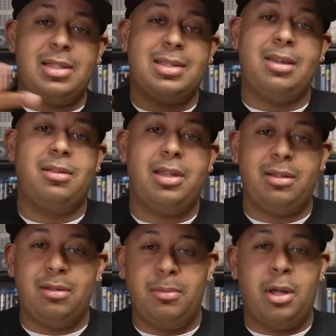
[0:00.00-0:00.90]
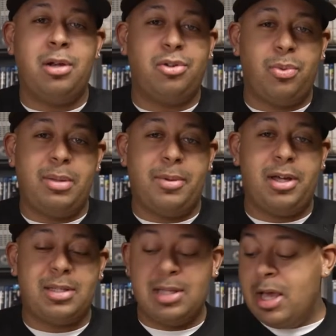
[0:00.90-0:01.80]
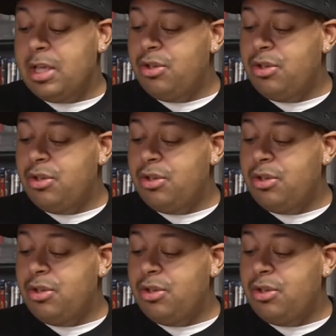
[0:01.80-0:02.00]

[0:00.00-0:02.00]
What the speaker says: it's like under 20 bucks.